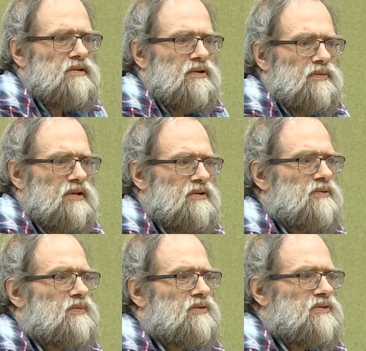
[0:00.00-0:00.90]
go back to the
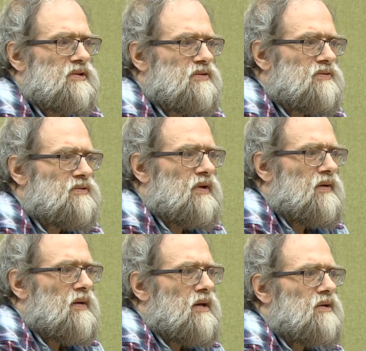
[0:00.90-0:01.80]
Purusha Sukta,